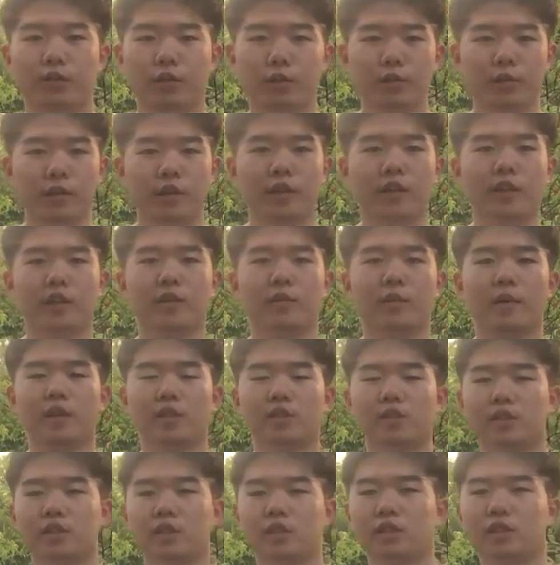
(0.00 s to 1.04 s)
you for being an
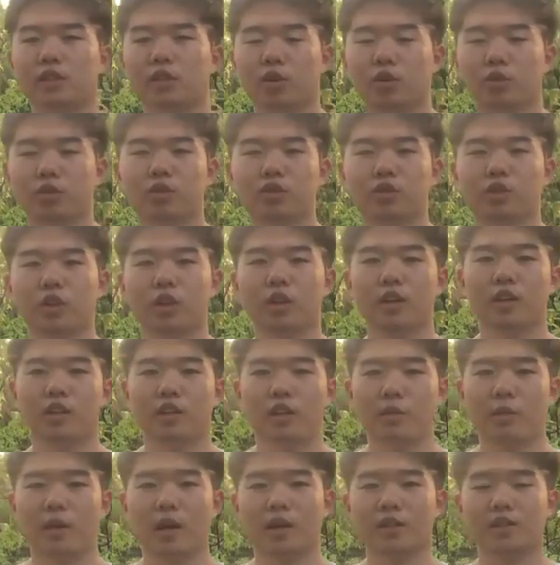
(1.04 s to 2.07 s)
amazing coach
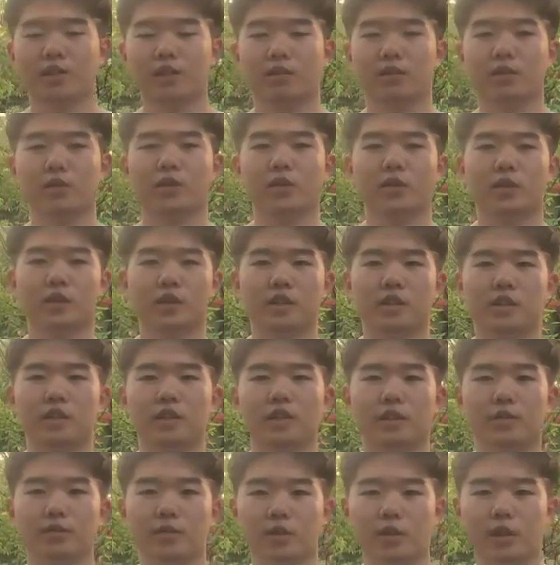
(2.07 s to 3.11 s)
the past several
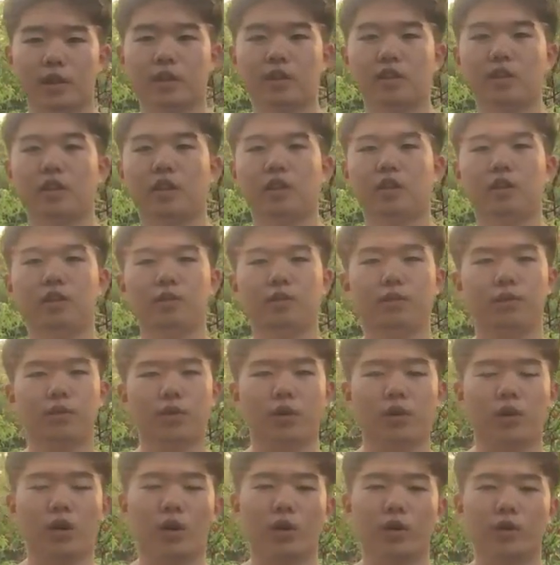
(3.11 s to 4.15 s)
years, and we'd like to thank you
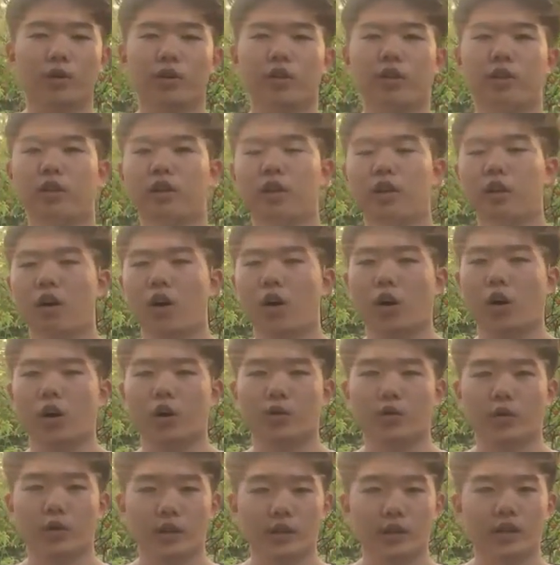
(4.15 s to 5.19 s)
for all your
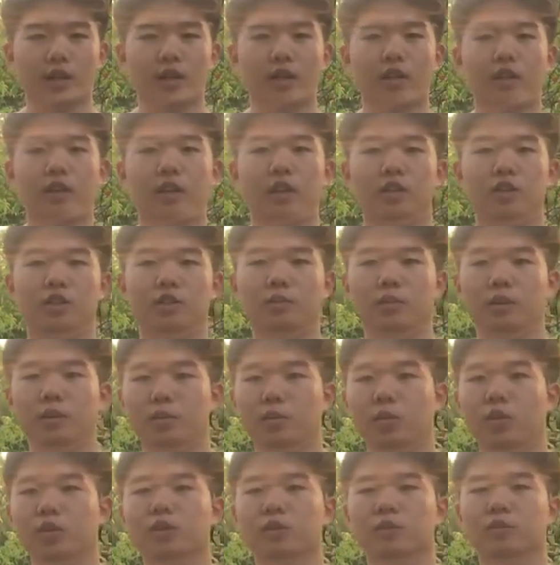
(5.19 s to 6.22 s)
hard work and dedication,
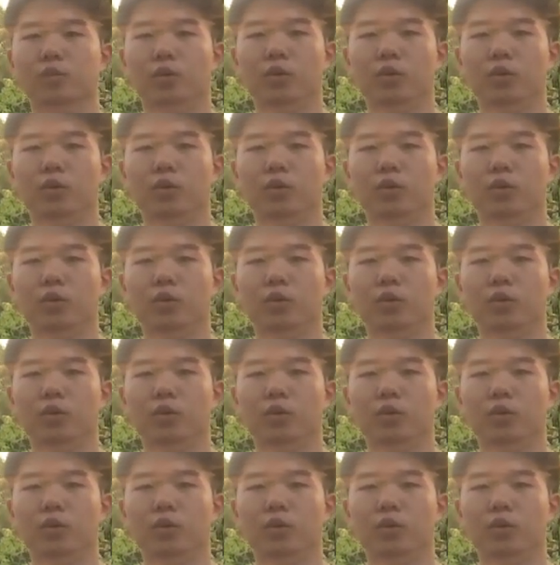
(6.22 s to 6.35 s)
but most